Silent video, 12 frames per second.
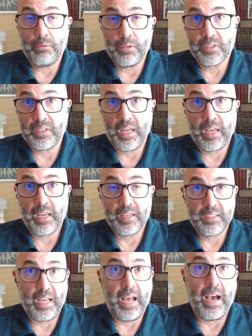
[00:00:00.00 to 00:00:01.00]
we'll say,
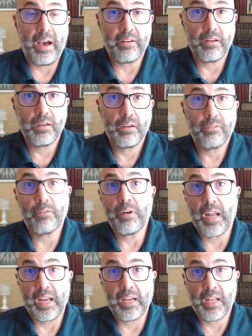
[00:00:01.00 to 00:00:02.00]
is at for
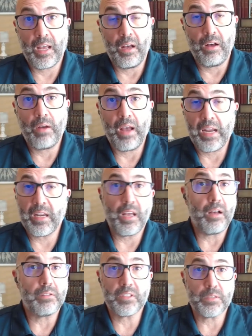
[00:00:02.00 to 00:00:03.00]
an ADL.
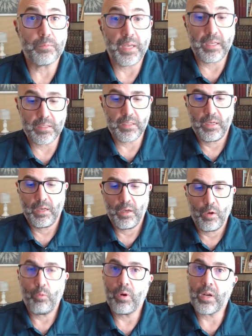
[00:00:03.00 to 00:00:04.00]
ADL just means
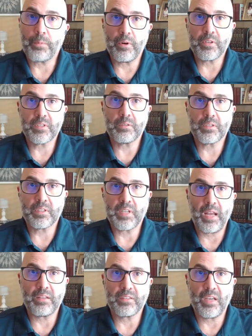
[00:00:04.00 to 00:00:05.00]
when a person
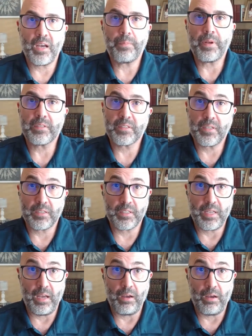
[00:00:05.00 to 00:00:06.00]
stands up and sits
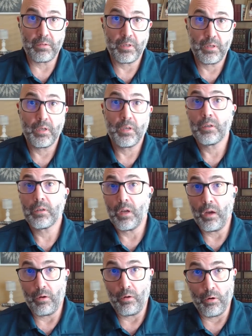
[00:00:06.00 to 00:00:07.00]
down
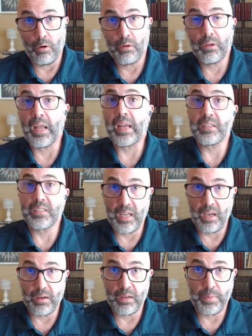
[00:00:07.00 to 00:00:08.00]
or lays
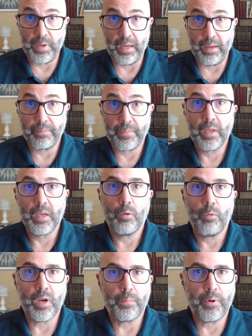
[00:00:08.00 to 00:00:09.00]
down in bed.
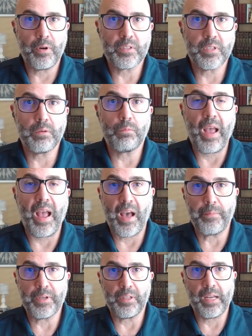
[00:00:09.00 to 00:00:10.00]
When a person
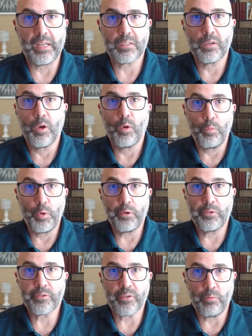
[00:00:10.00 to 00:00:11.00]
ambulates,
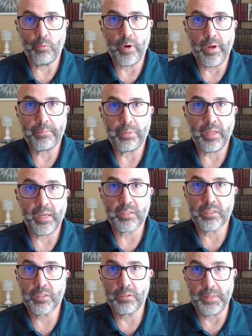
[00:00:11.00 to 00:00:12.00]
moves from one
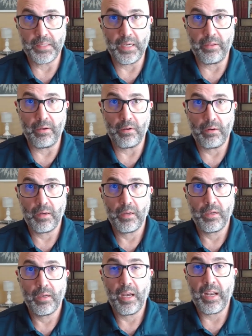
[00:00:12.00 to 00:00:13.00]
place to another,
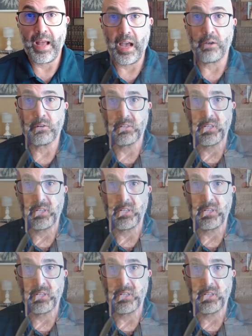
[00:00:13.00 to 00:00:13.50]
and how do